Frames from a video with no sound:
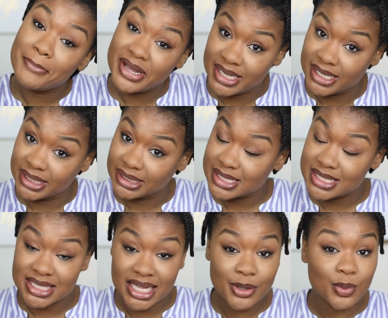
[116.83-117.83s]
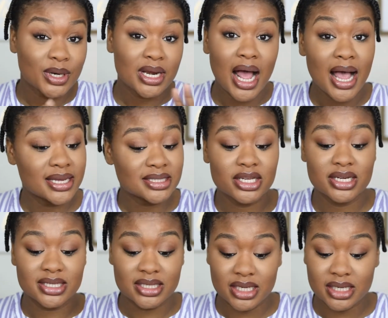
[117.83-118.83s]
but they were not as
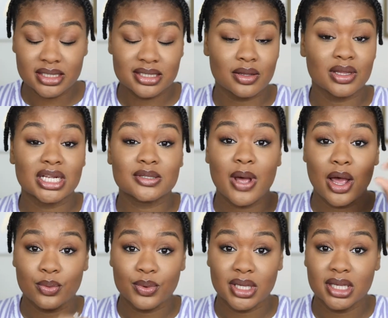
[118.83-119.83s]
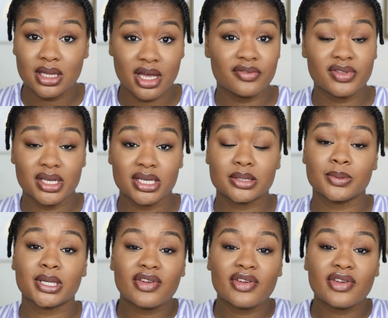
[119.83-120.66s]
good as these, so that's why I really love these.